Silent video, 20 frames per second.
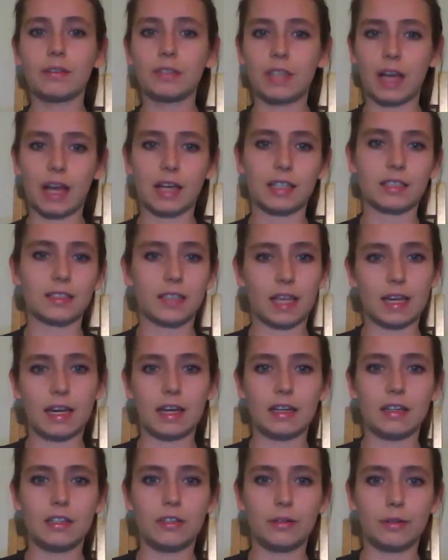tasks I
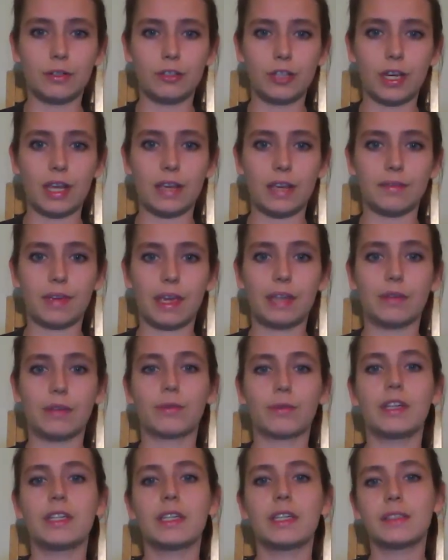needed to achieve in
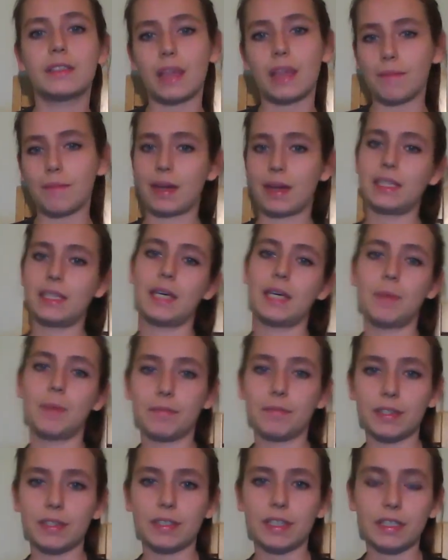order to set my team
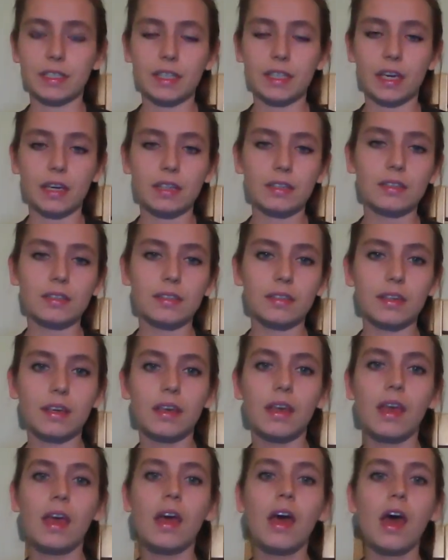up for success.
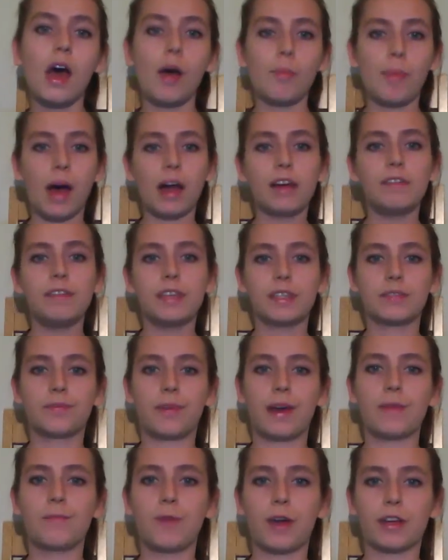Part of this
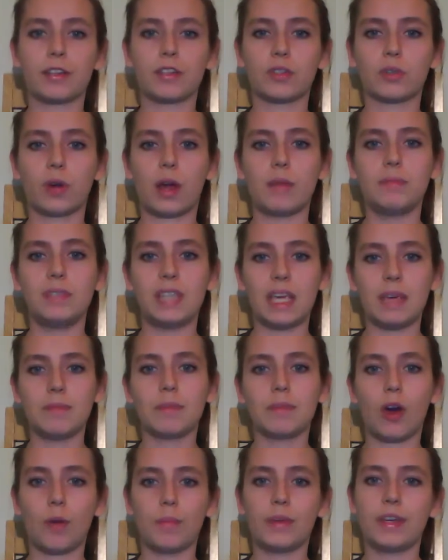framework described
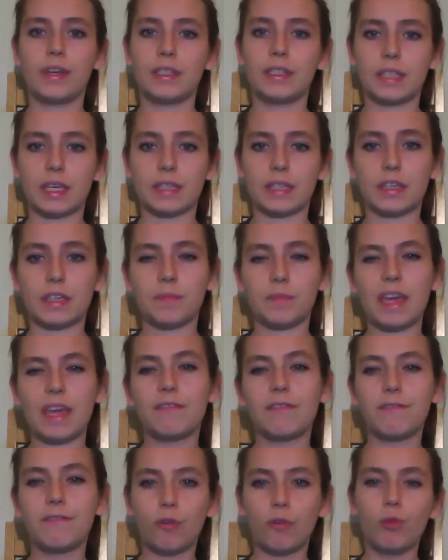team competencies as
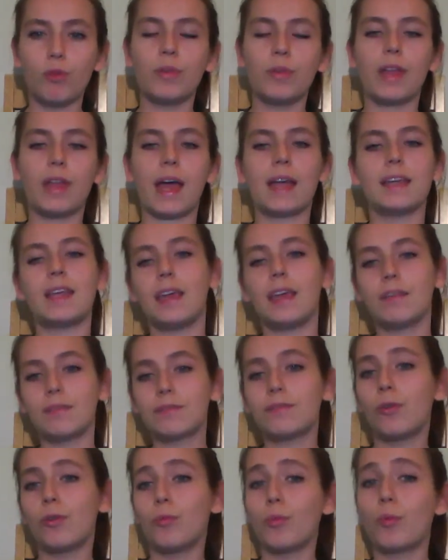being formal and
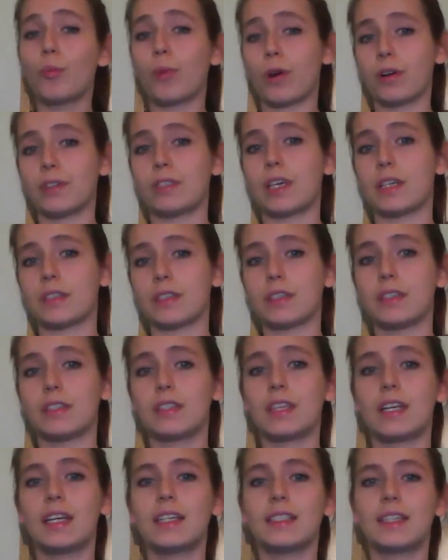informal
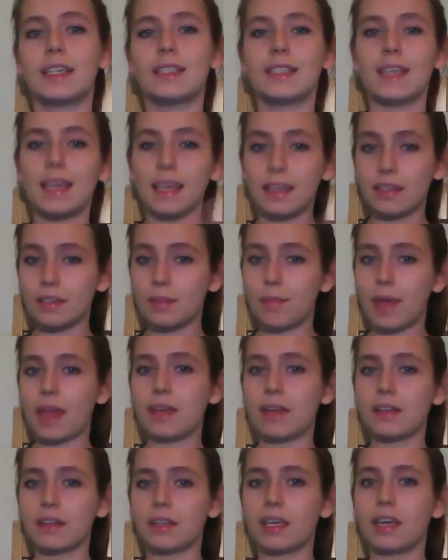processes that exist
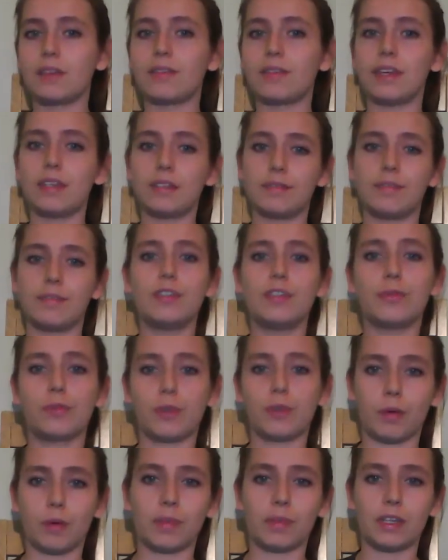independently of
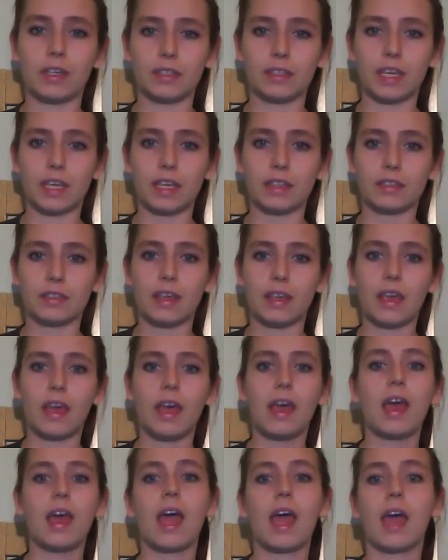individual competencies
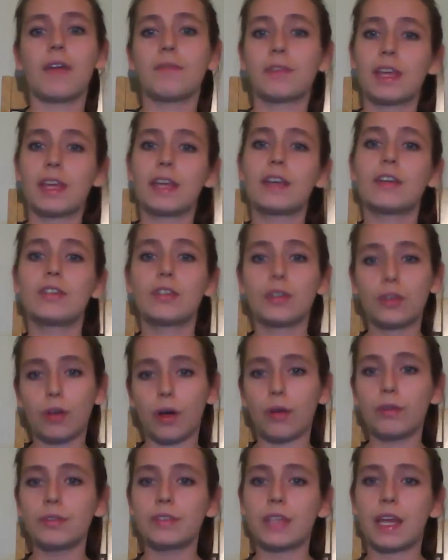and related to
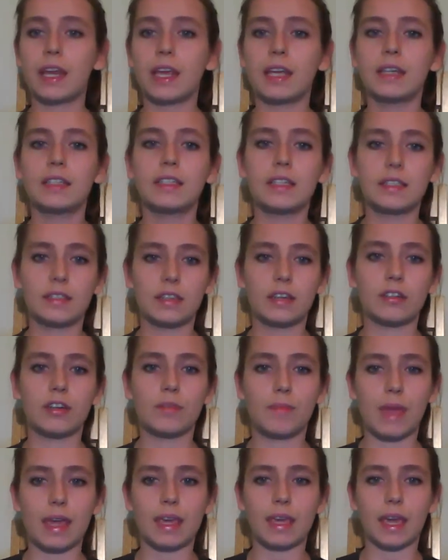goal setting,
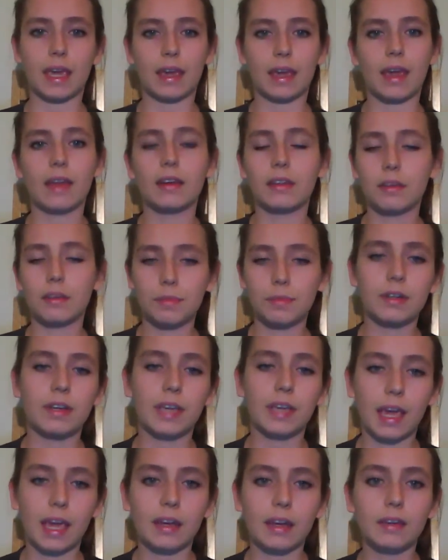decision making, and
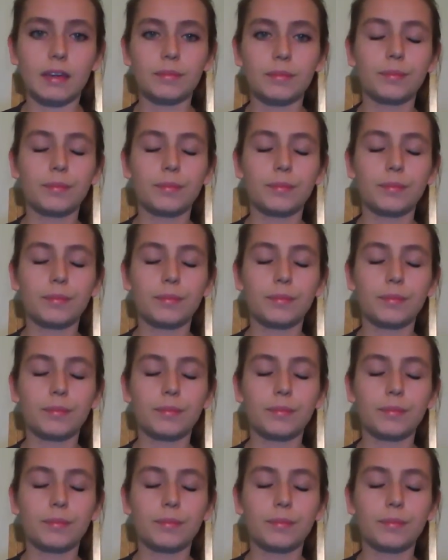communicating.